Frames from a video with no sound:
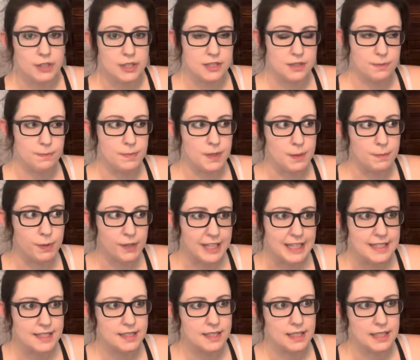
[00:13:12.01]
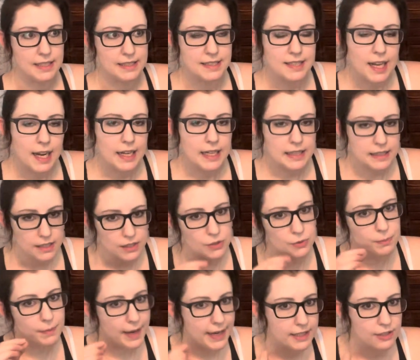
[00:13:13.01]
to be placing tiny little
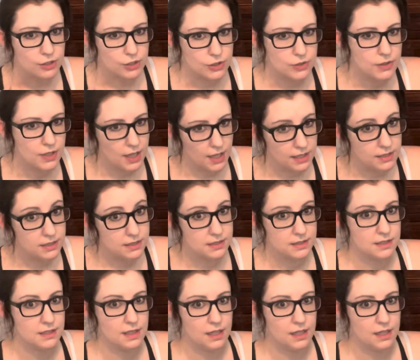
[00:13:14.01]
micro cuts